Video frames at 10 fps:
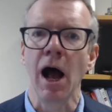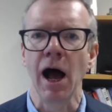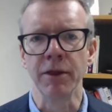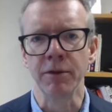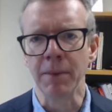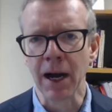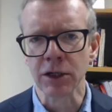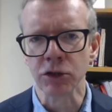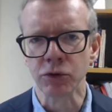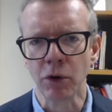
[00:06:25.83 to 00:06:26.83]
Are the
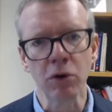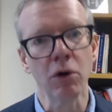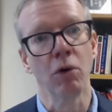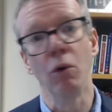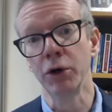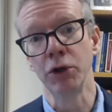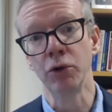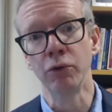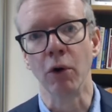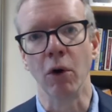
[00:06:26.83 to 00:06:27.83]
markets wrong or are
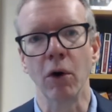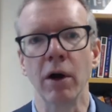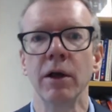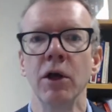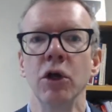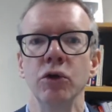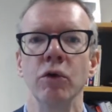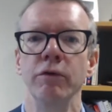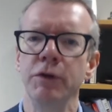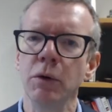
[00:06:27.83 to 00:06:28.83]
you wrong?
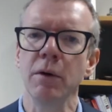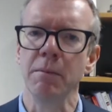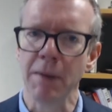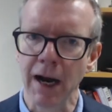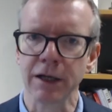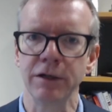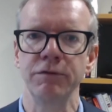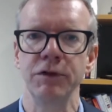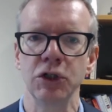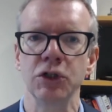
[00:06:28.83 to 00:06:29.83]
Your view on market
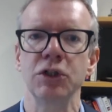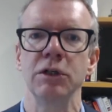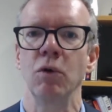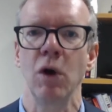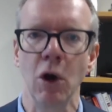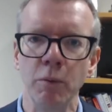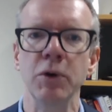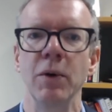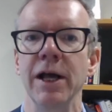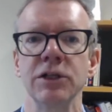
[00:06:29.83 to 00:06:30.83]
efficiency will help
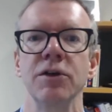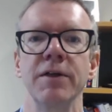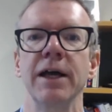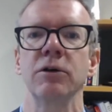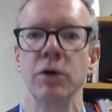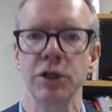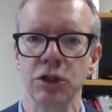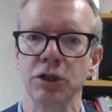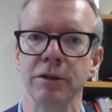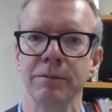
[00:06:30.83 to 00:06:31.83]
you answer that
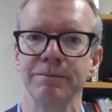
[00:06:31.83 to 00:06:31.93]
question.